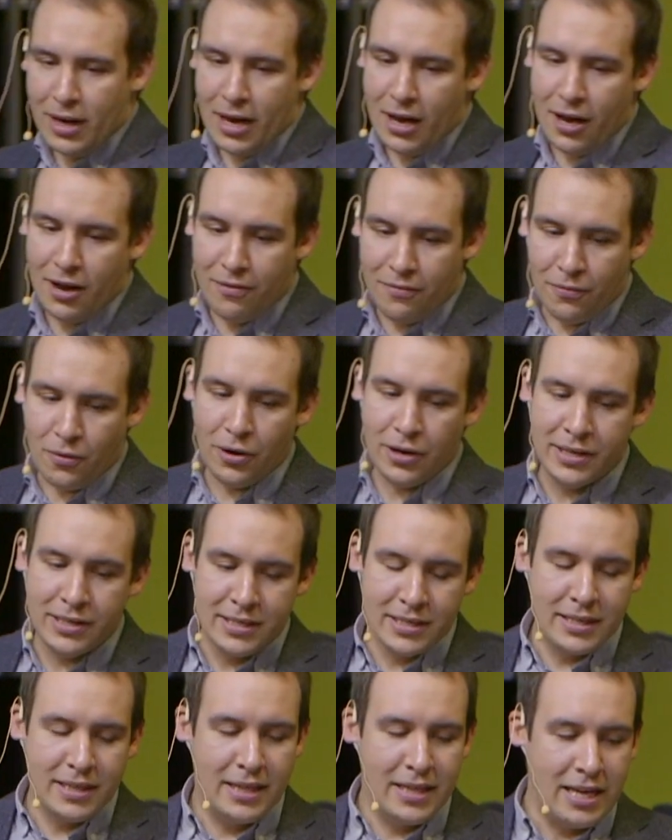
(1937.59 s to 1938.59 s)

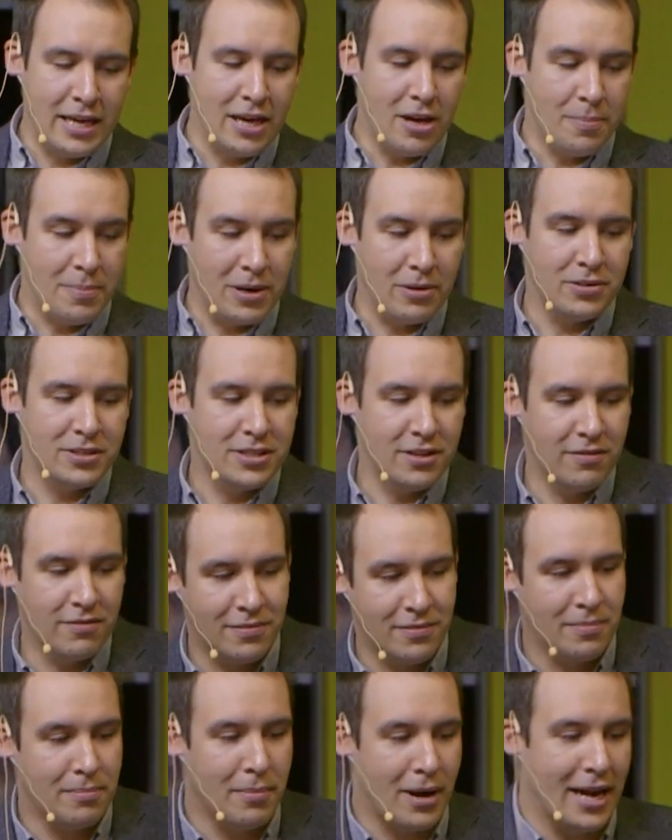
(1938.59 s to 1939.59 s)
avoid the appearance
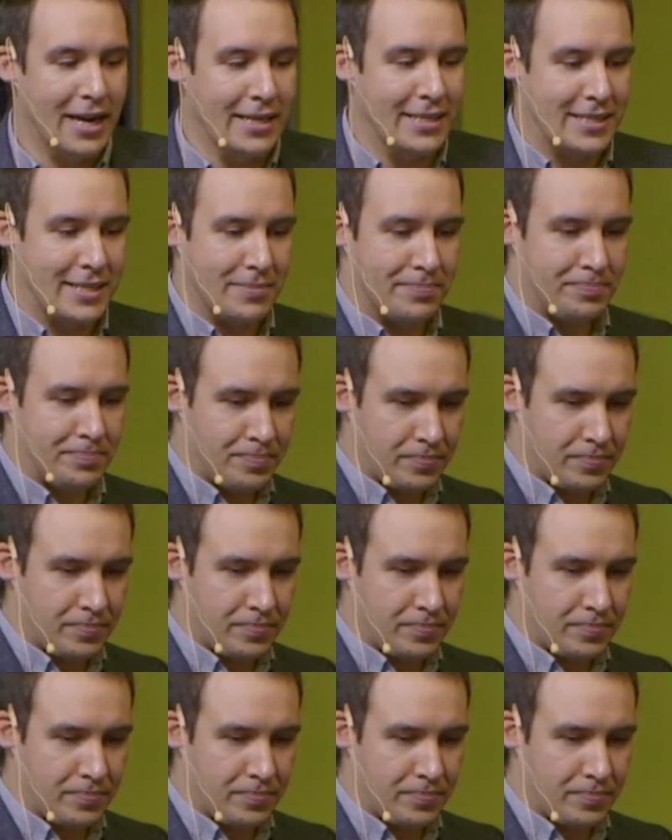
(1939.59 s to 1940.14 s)
of bias.